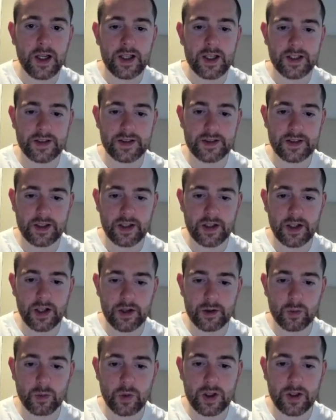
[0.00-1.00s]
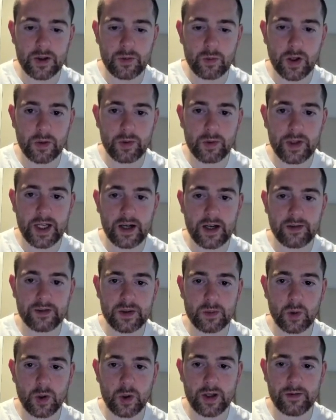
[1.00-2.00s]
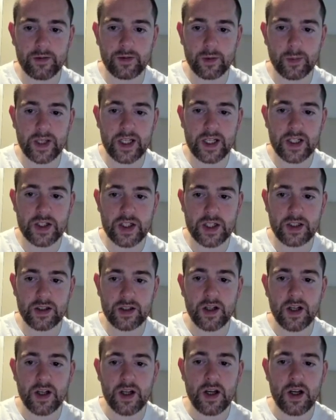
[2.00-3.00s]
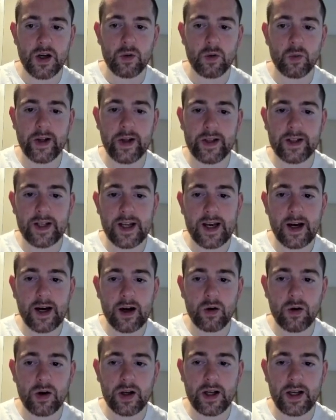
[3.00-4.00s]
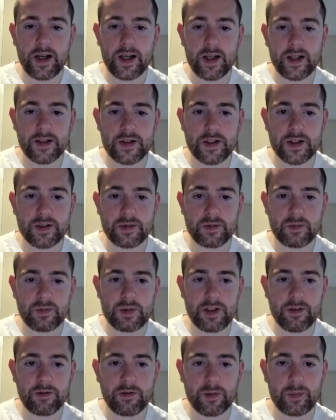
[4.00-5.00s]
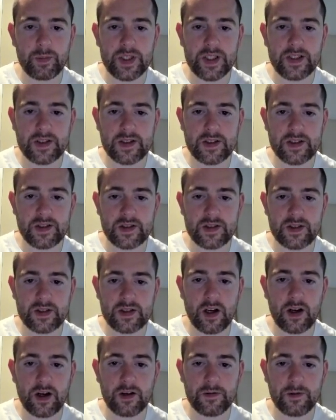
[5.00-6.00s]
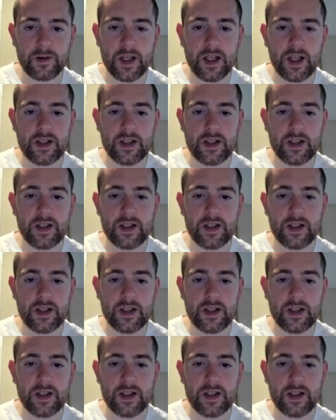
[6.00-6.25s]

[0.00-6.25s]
This is another one where we have some more information written out and just different pieces of stuff.